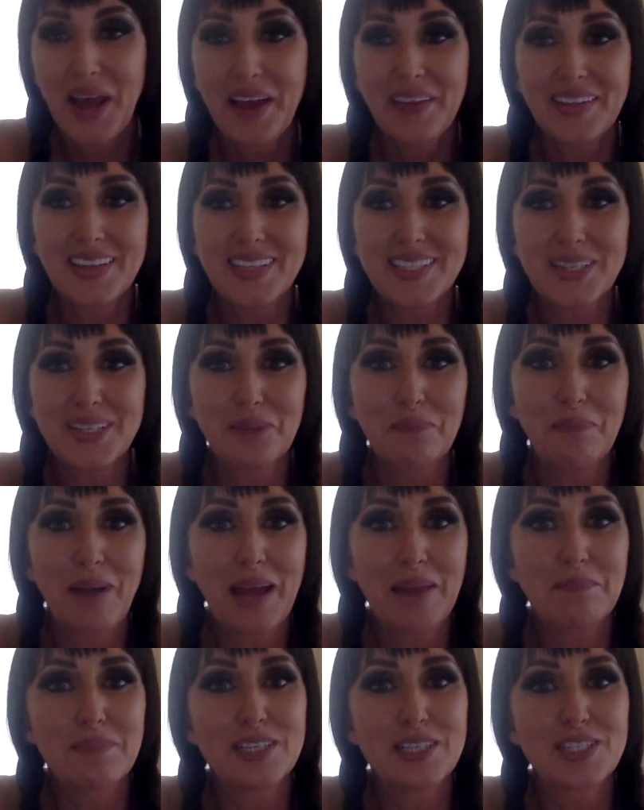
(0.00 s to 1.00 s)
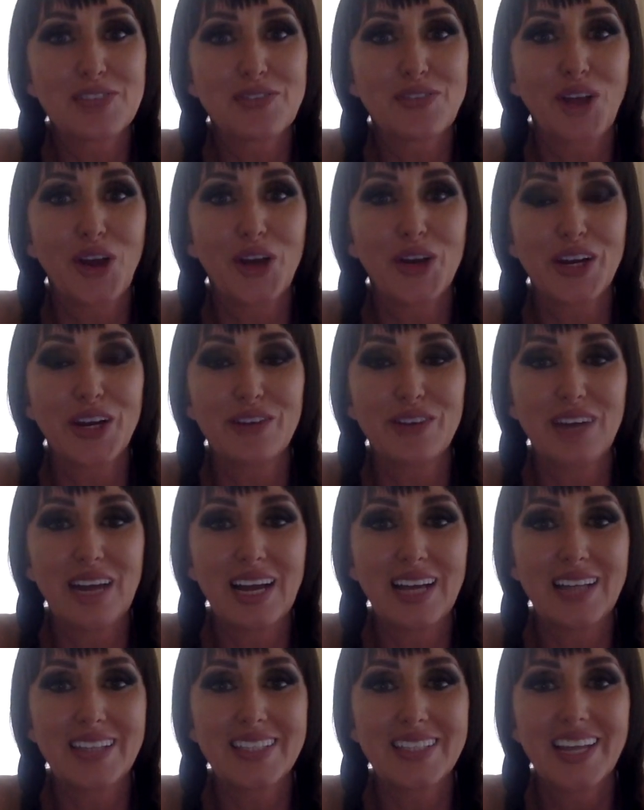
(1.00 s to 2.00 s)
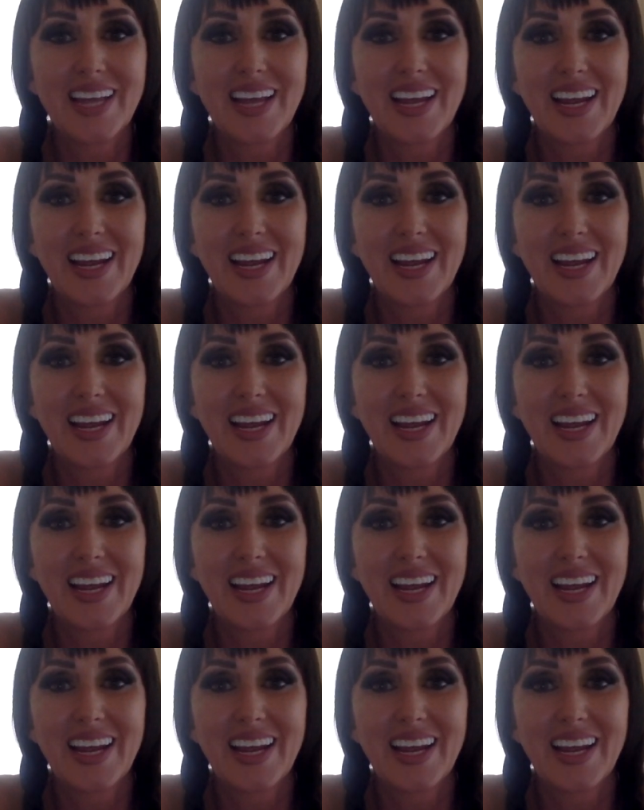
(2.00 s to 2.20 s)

these little papers floating around